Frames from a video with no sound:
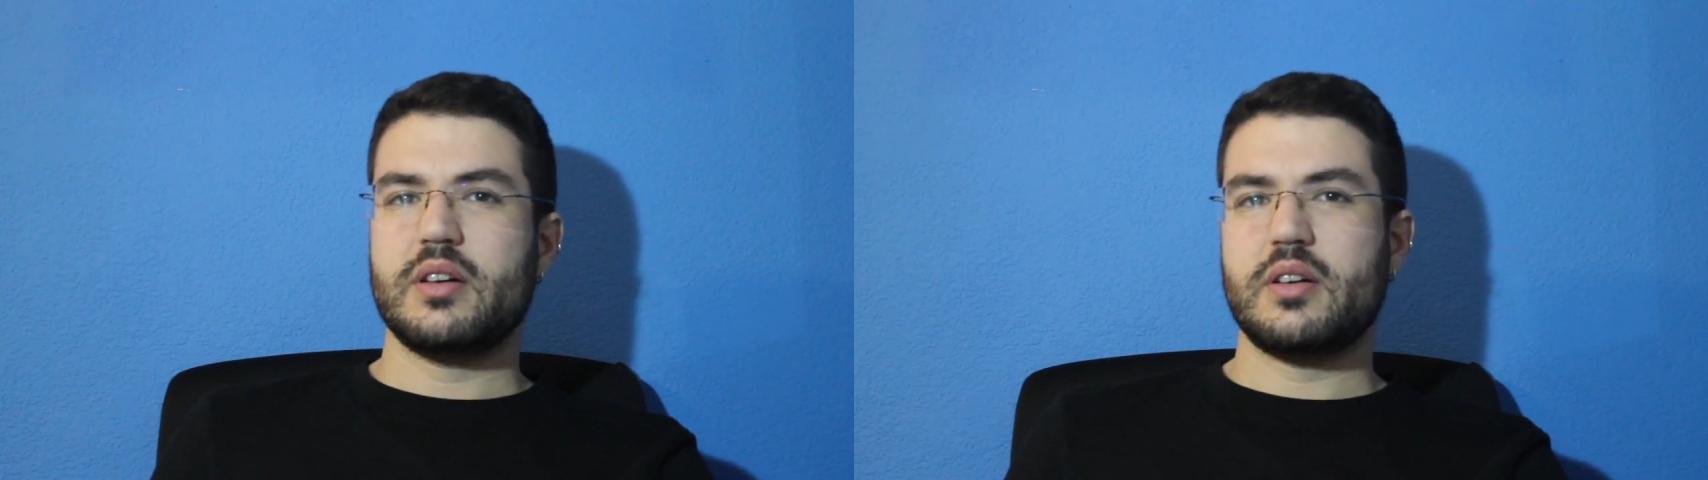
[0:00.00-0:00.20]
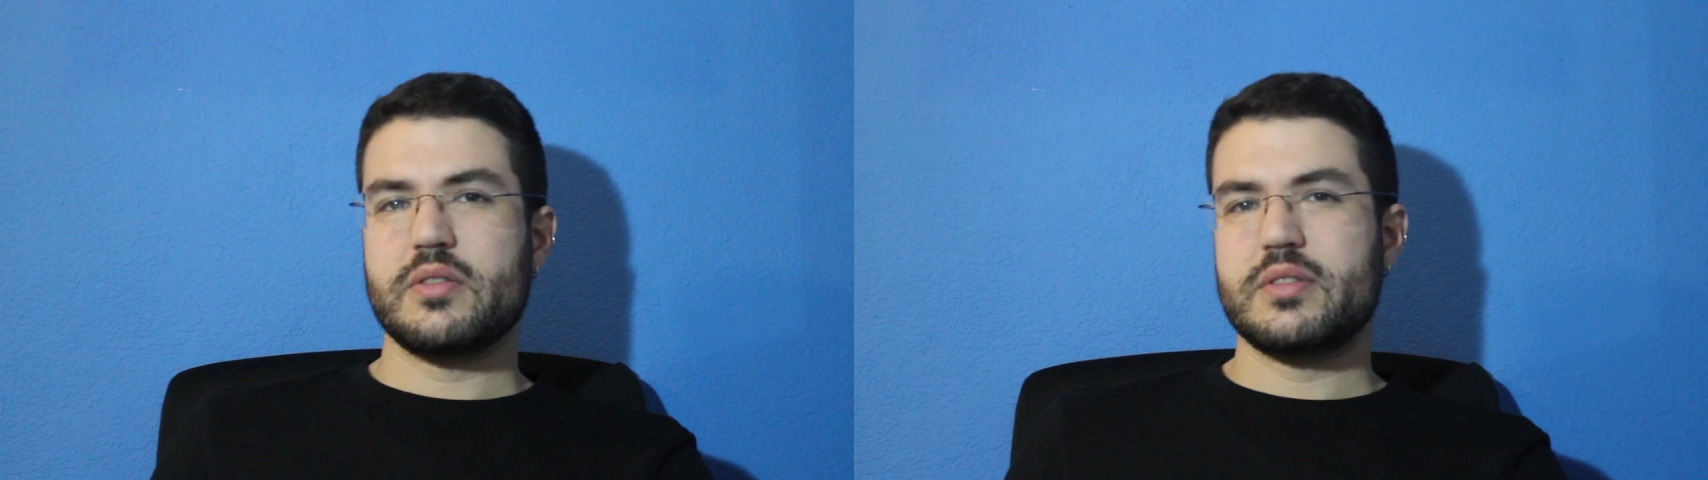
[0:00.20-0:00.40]

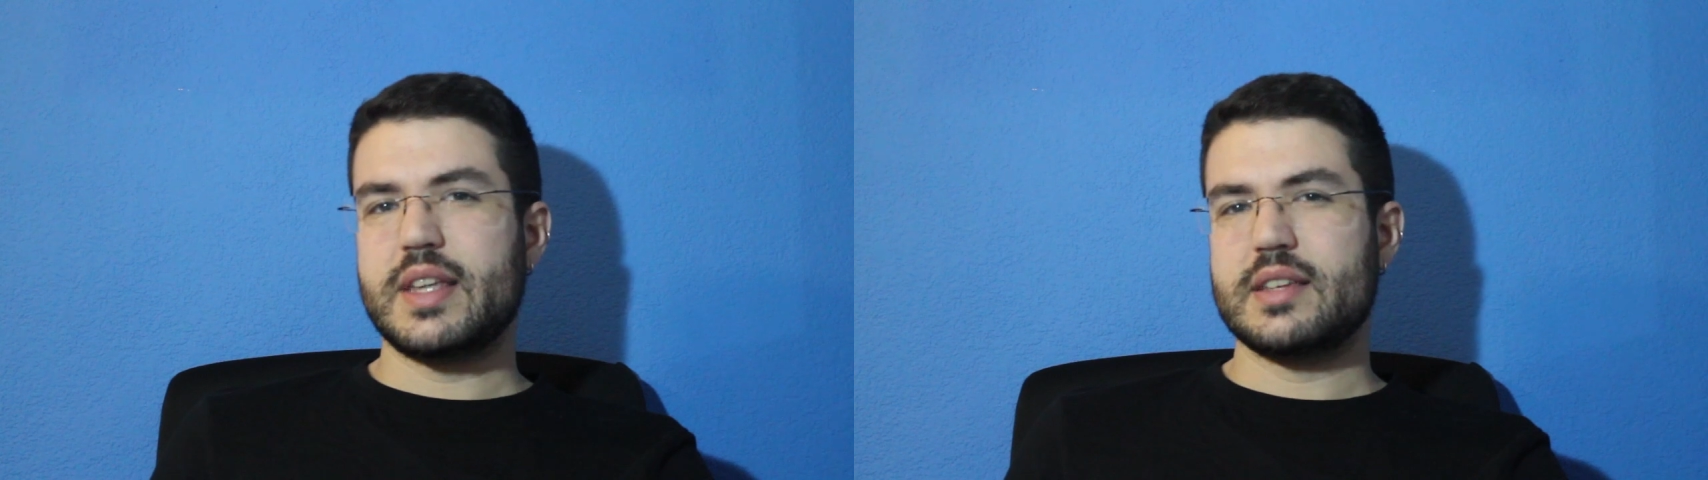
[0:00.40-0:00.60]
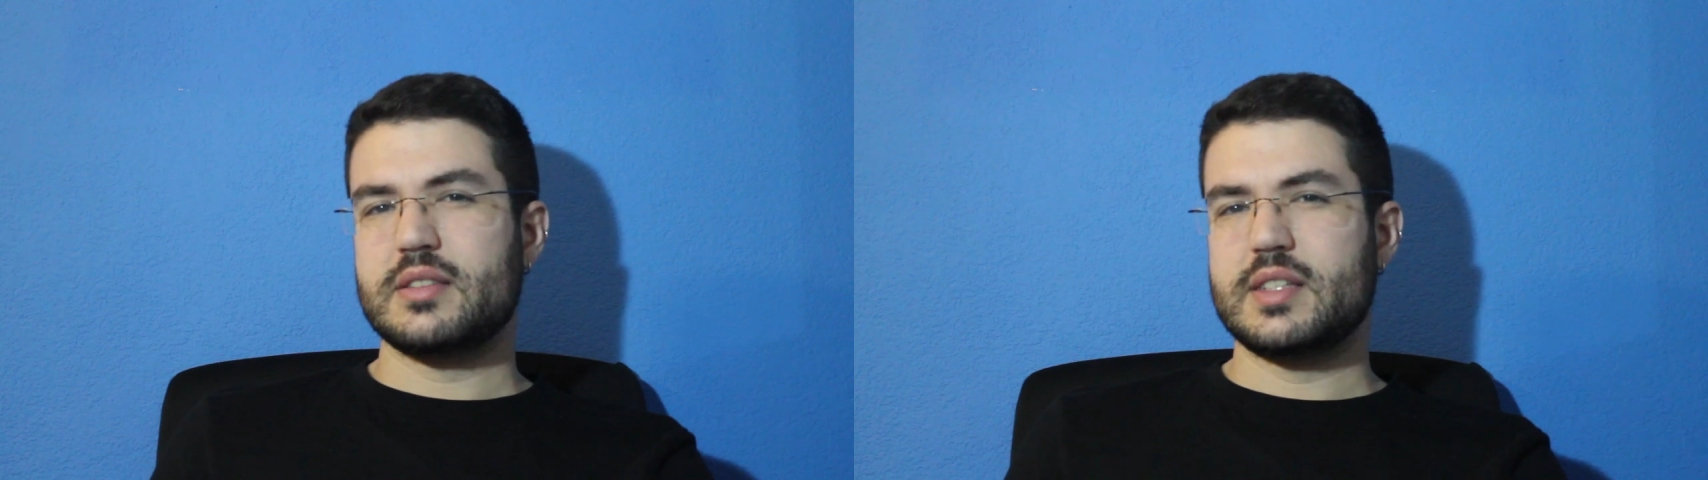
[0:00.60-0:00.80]
other
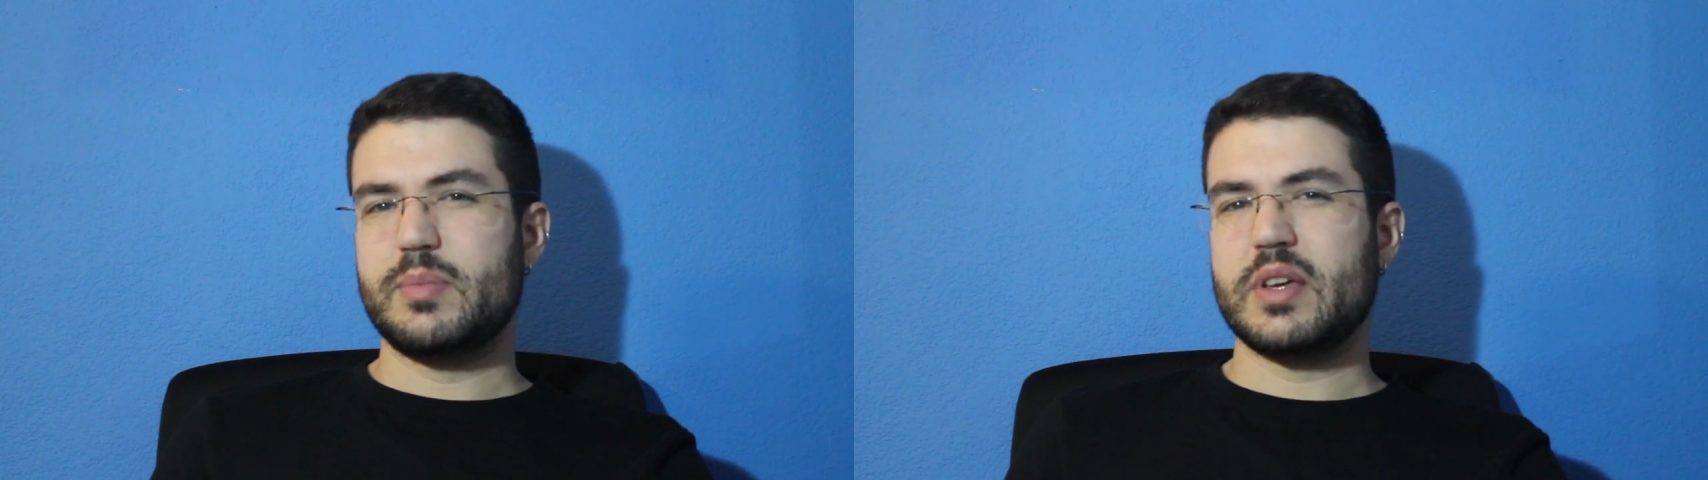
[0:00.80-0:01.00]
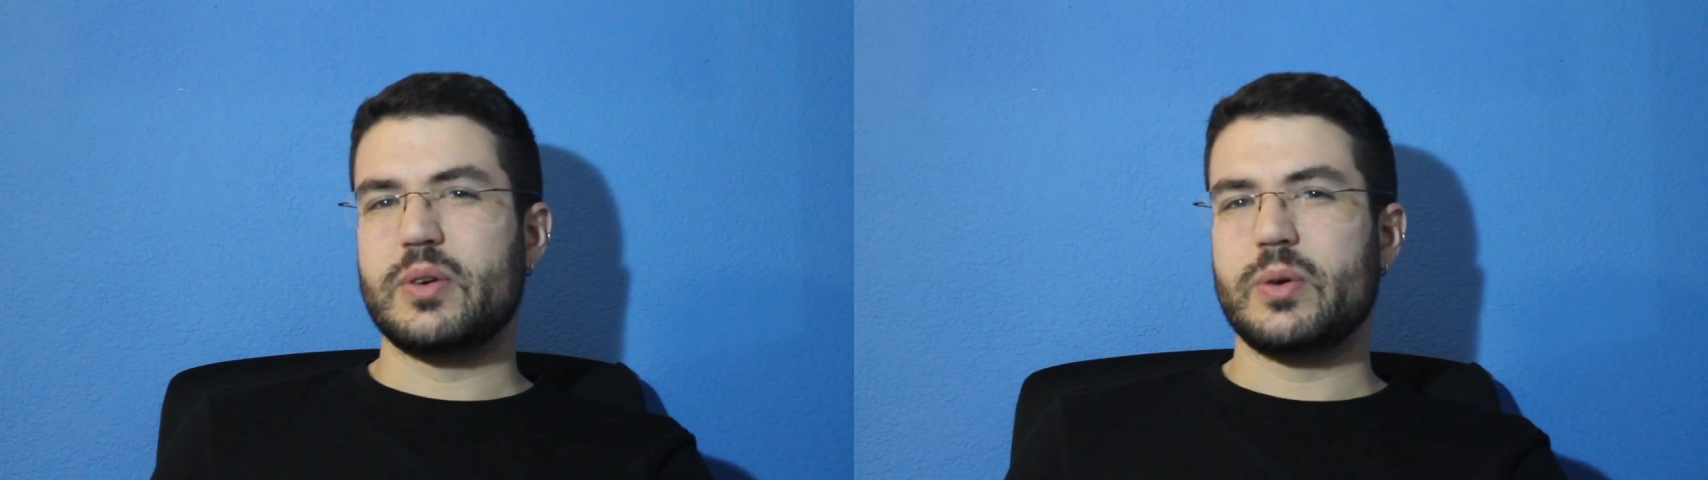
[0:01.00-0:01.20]
less
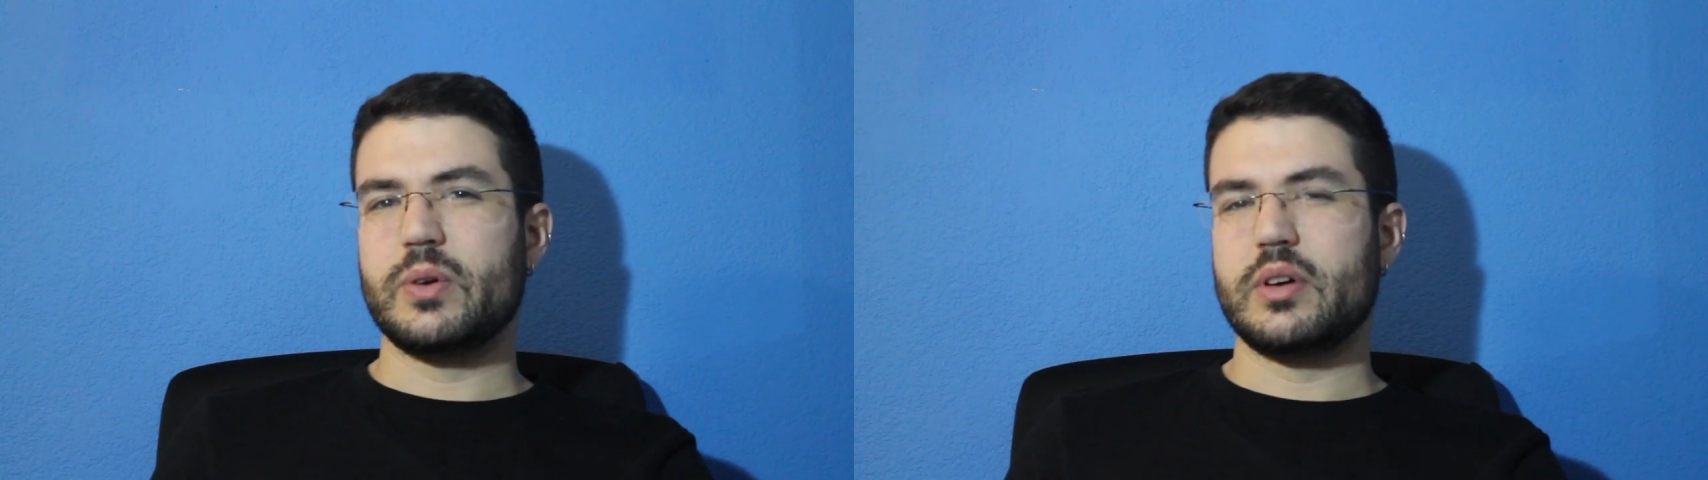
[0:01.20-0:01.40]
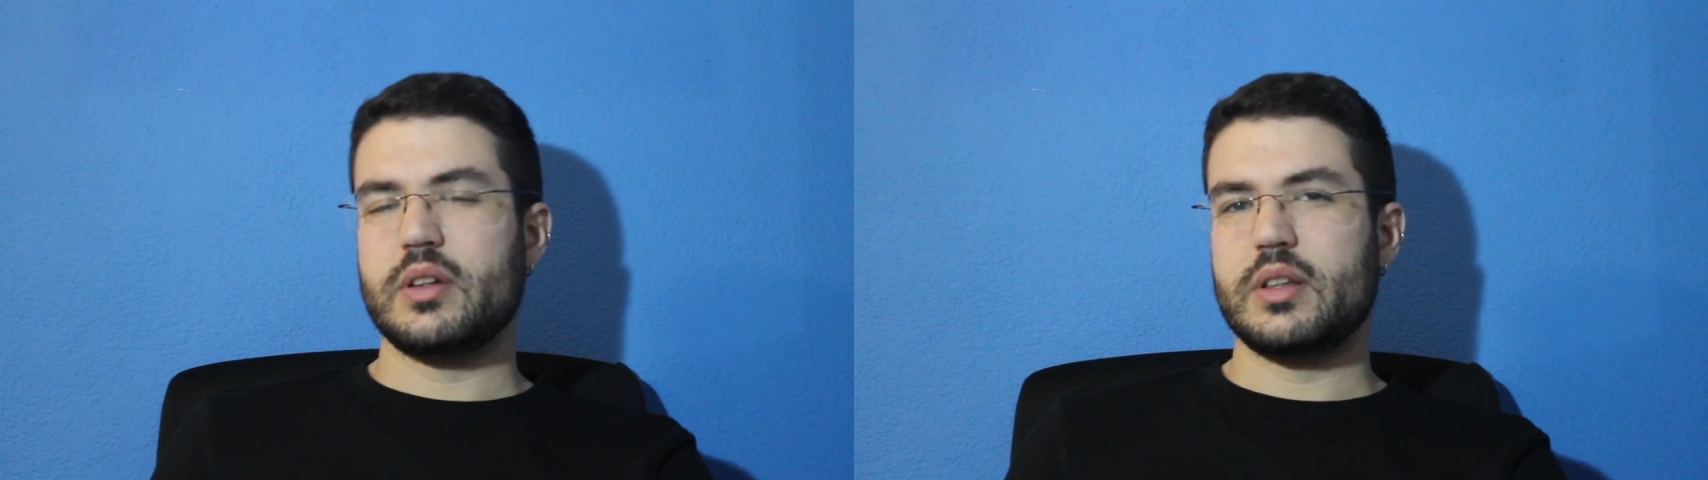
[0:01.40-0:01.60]
typical